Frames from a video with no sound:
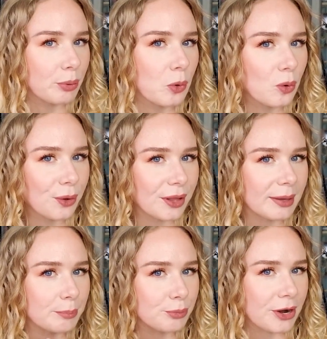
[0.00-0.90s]
pull,
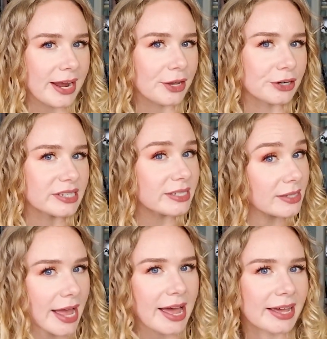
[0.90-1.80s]
break, or
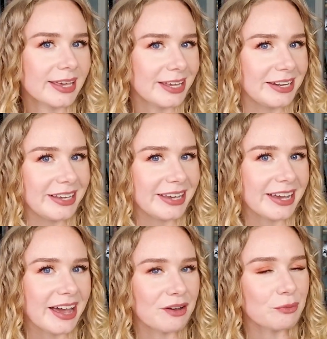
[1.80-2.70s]
snag any
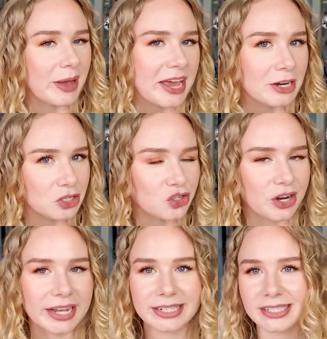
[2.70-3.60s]
of my hair
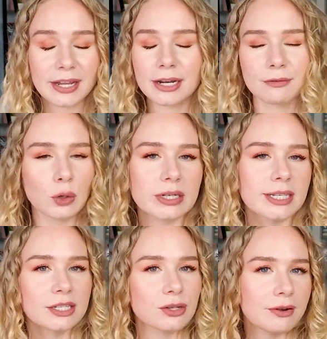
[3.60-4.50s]
strands. And of course I
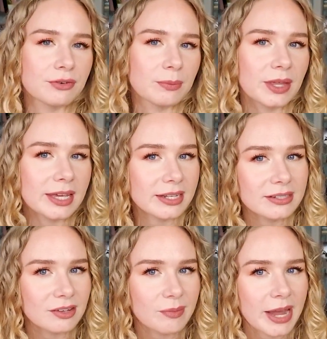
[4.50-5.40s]
start from the ends
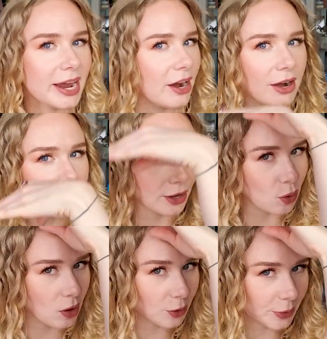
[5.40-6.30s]
of my hair and I go
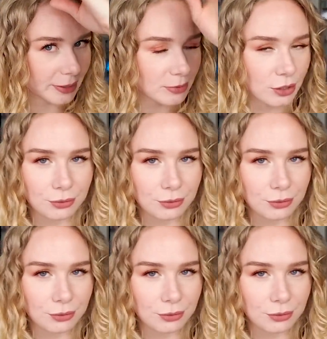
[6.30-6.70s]
all the way up to the